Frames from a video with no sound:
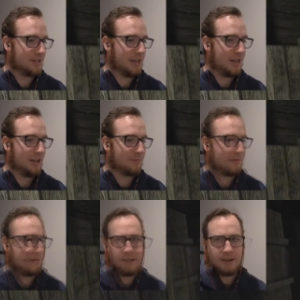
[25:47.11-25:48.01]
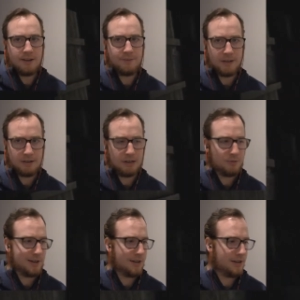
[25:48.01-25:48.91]
game. I found out
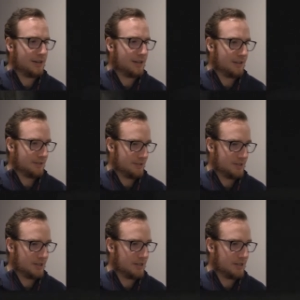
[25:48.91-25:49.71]
where it is.